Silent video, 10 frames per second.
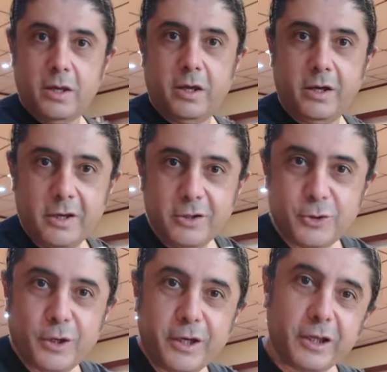hey guys
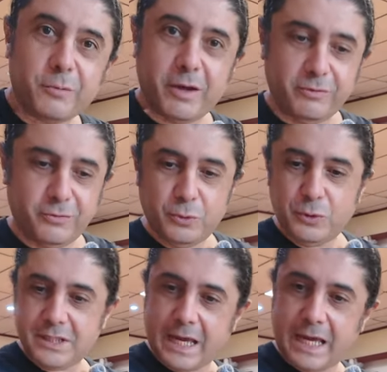so I got my
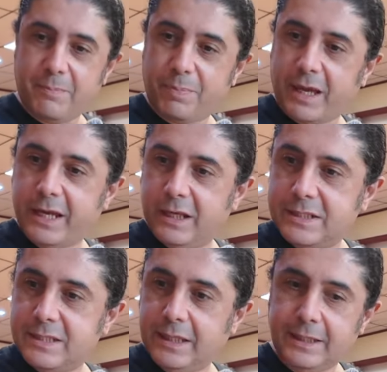food um, I got
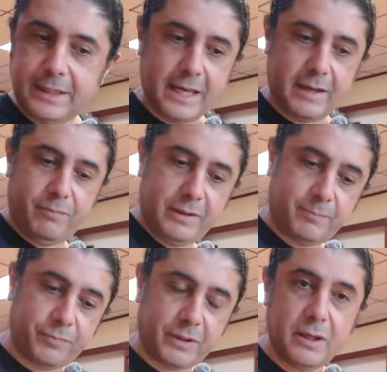the um,
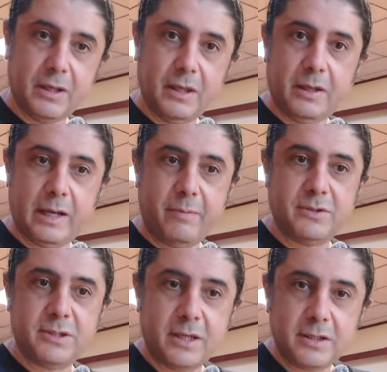lamb
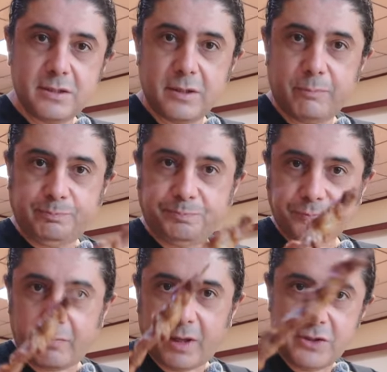sticks
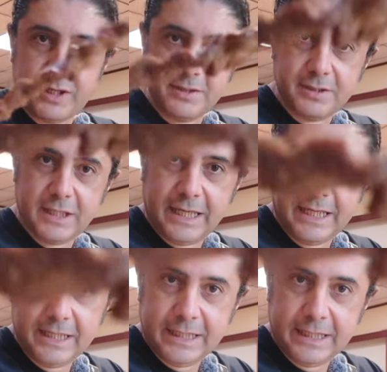as you can see